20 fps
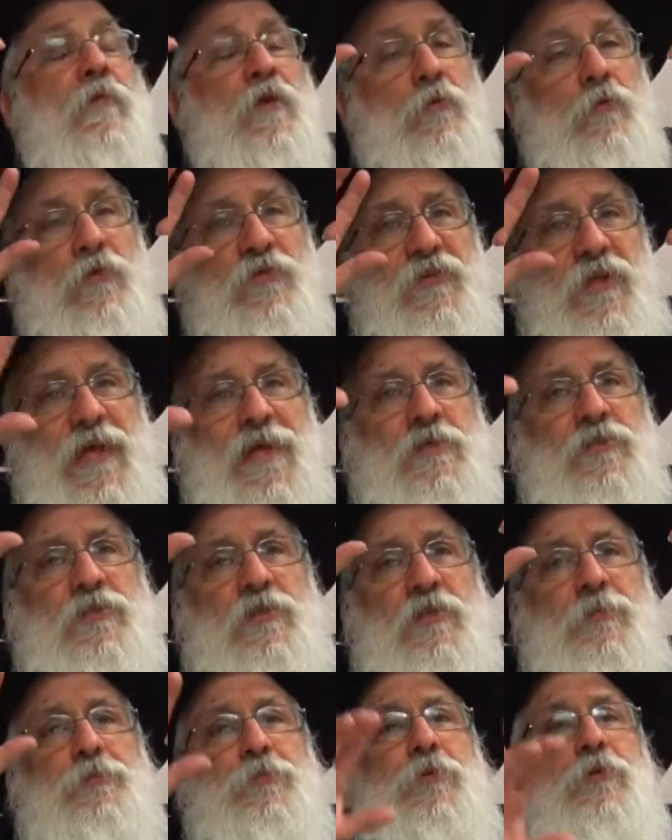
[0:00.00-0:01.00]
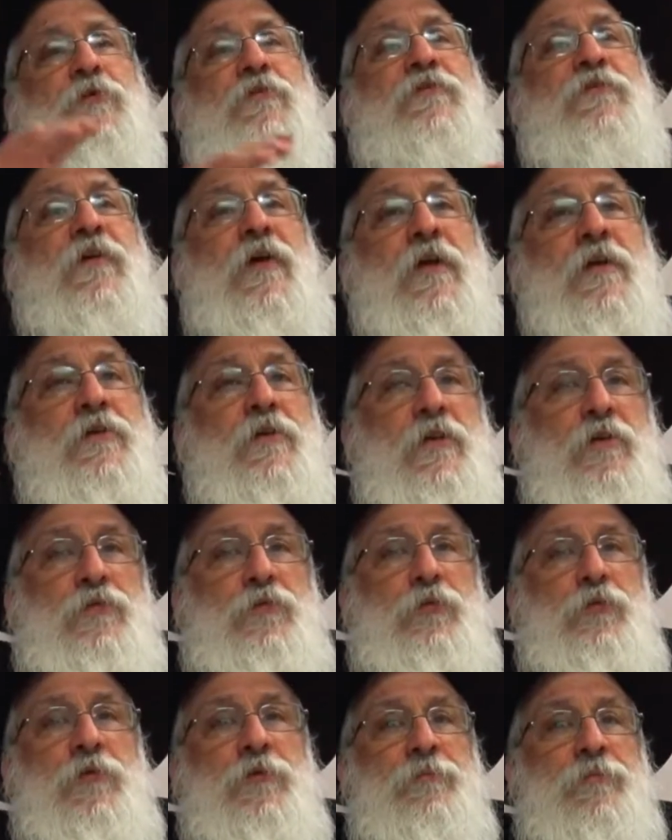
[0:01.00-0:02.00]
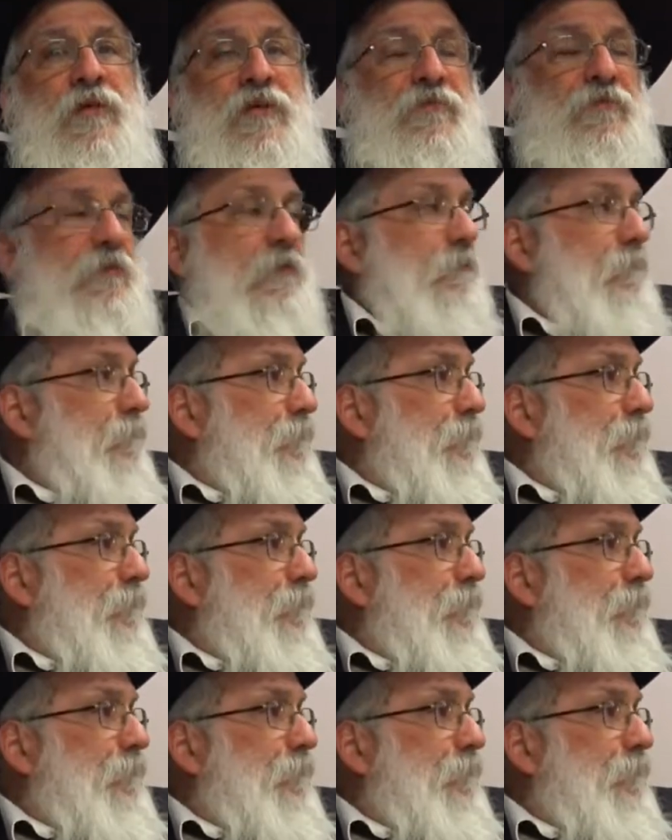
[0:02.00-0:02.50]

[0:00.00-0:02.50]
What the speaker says: was actually purified through the mikveh.